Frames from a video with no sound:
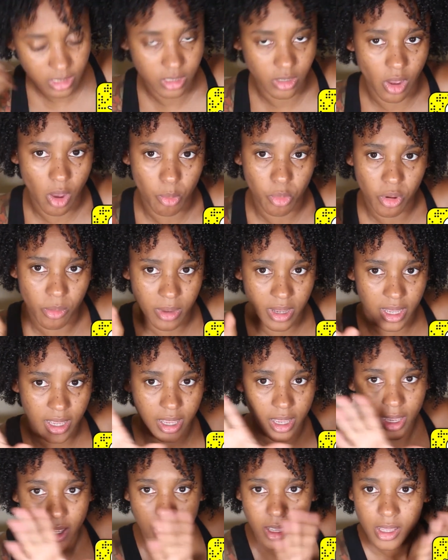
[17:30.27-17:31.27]
So I'll put my
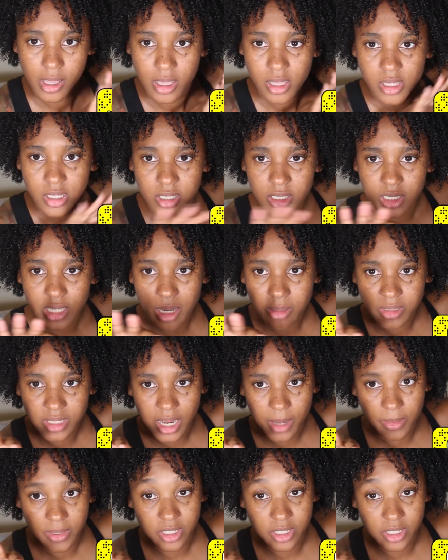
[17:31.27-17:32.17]
Snapchat,